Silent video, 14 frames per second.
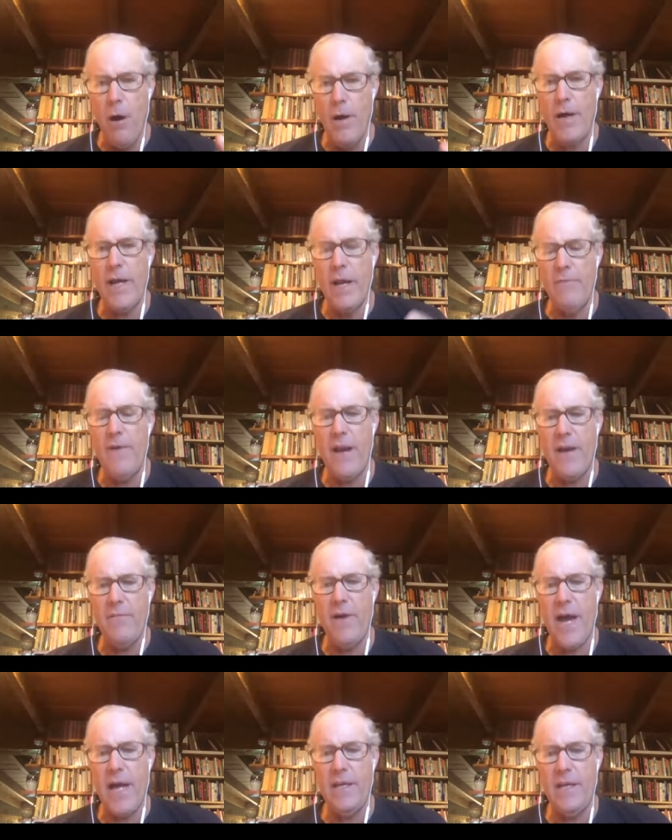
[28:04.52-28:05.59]
an innovative
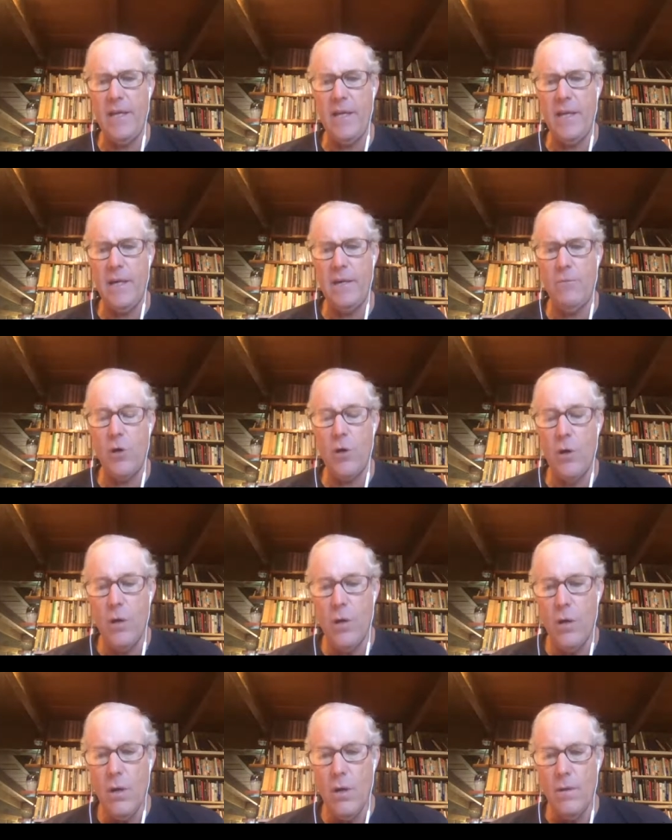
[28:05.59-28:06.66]
idea,
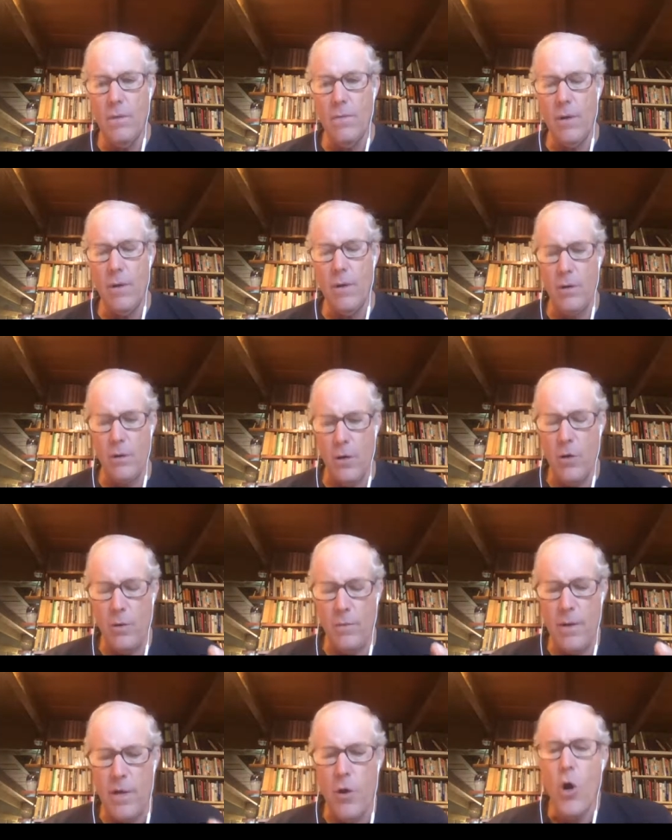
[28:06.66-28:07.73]
or, uh, er,
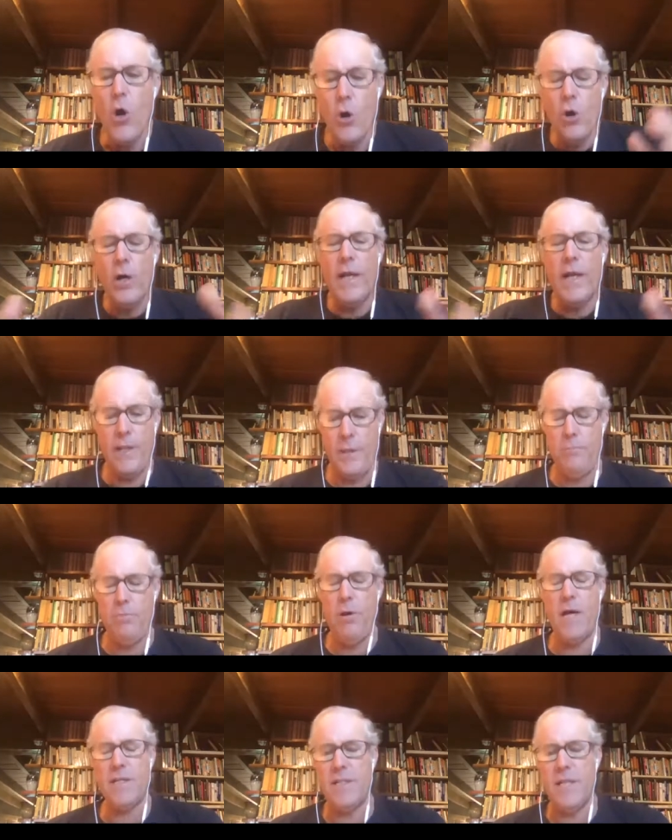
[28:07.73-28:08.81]
you know, early in the
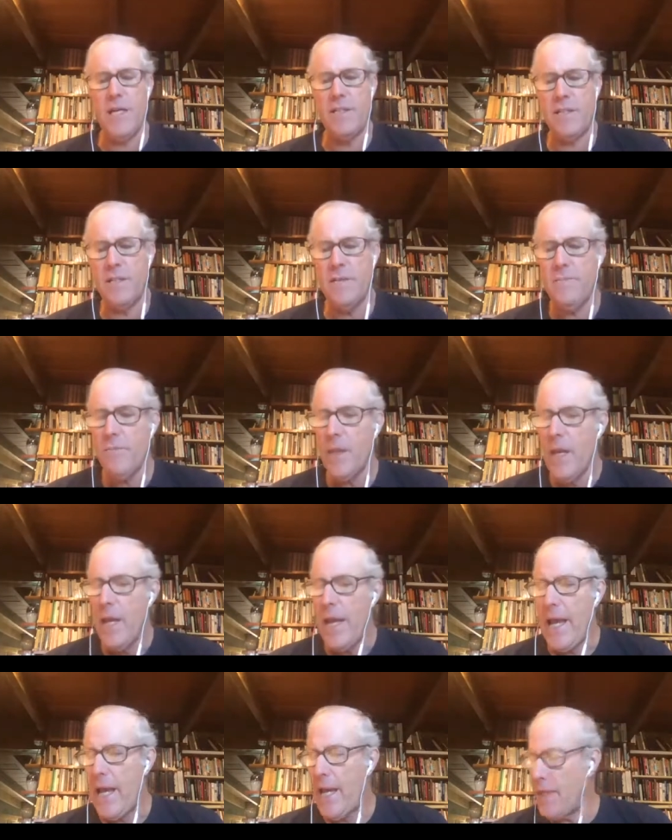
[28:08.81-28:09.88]
process.
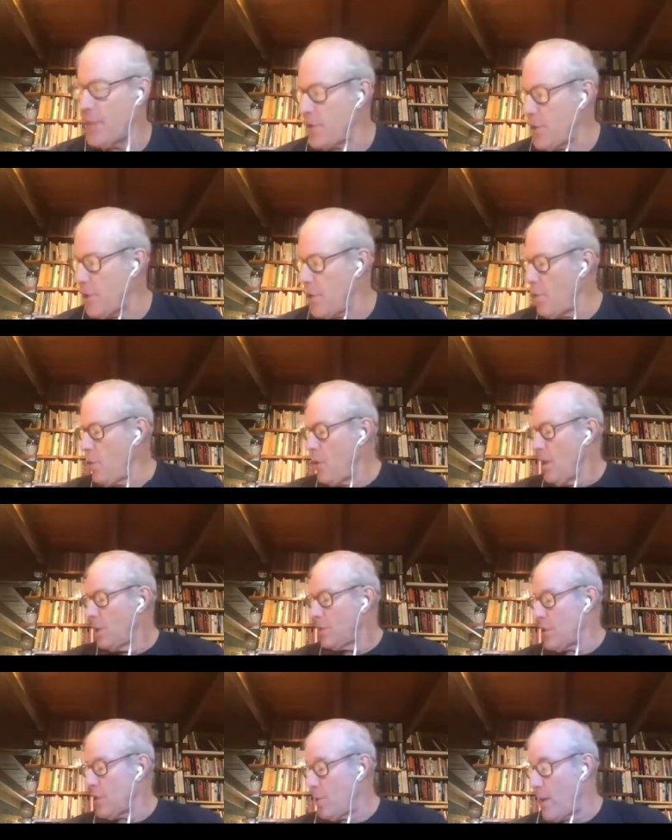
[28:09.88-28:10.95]
And so
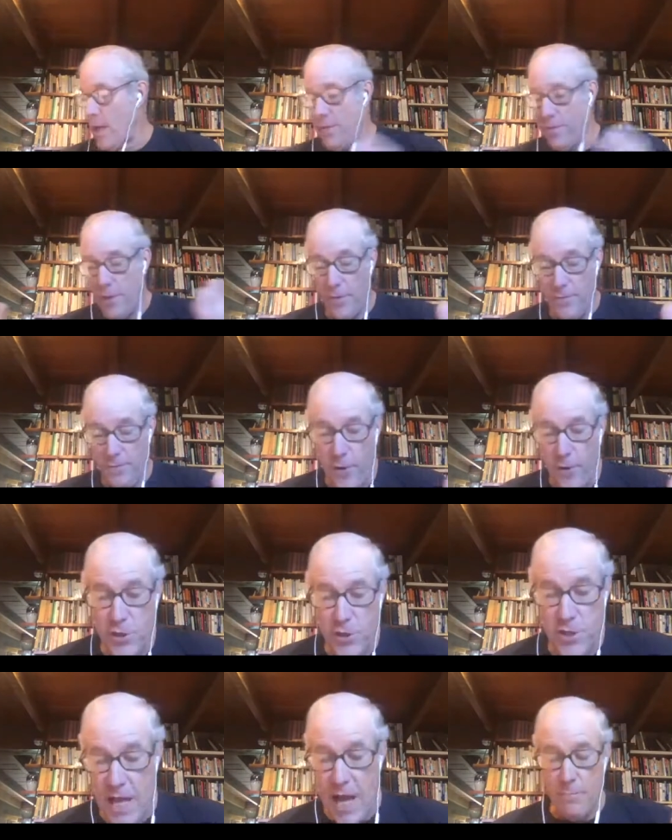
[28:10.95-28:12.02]
so it, the first
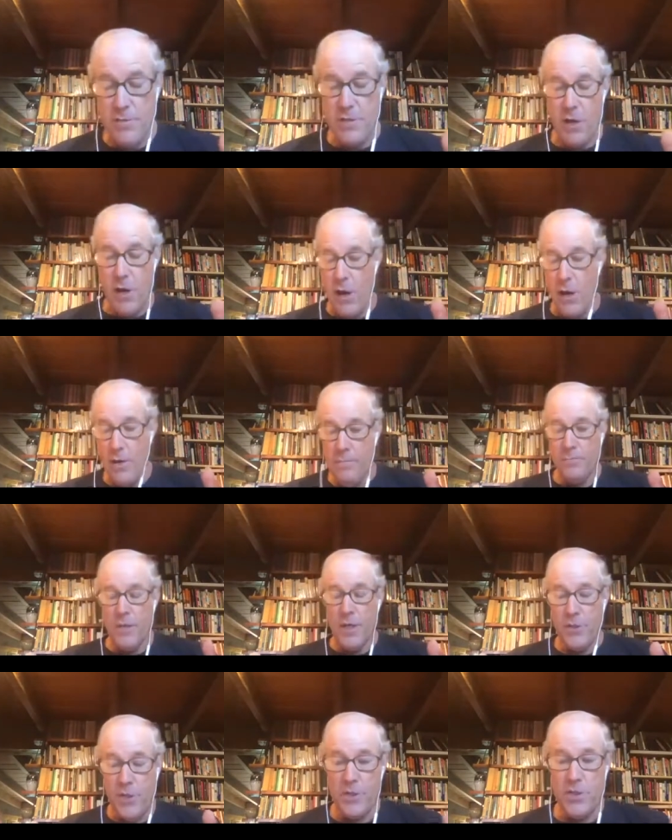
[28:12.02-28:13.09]
steps are
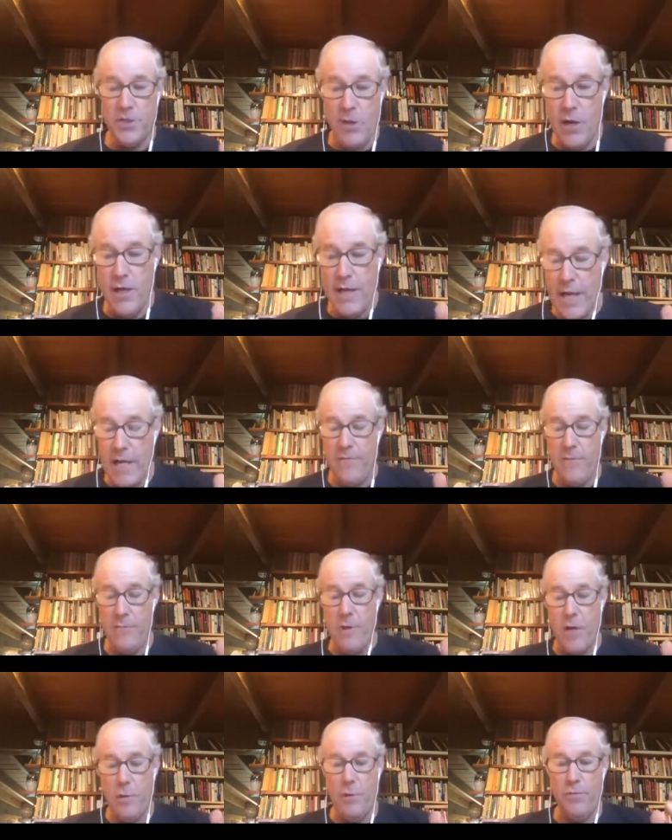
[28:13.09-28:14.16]
to start getting
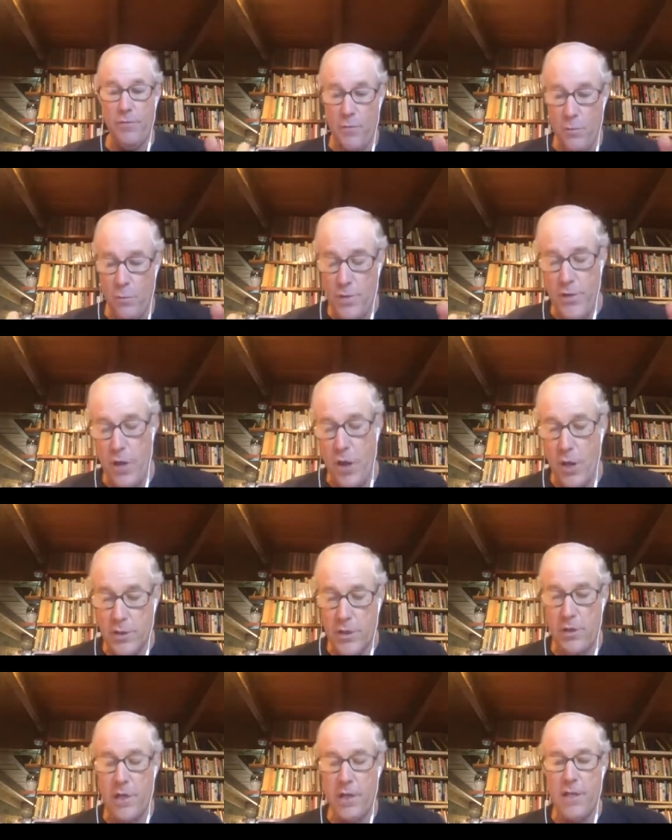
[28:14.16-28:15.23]
familiar with with the
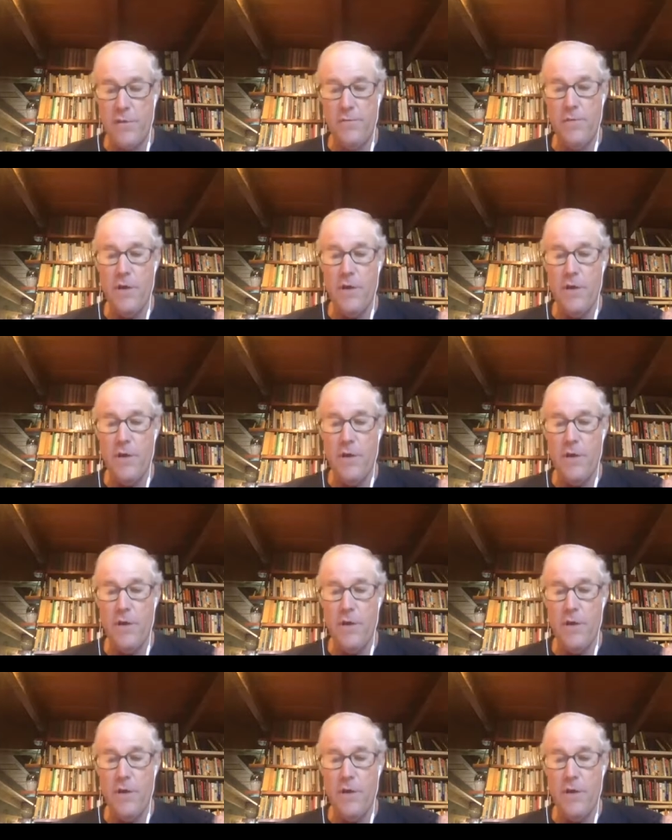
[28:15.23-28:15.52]
alternative